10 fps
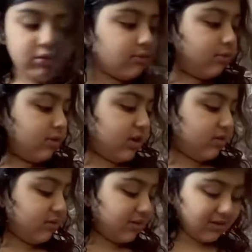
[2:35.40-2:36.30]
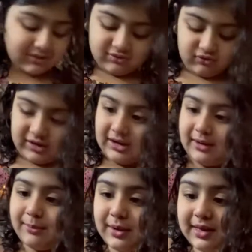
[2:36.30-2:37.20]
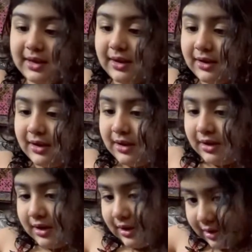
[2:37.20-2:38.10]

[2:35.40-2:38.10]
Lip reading: Wait, what's the drink I'm missing? It's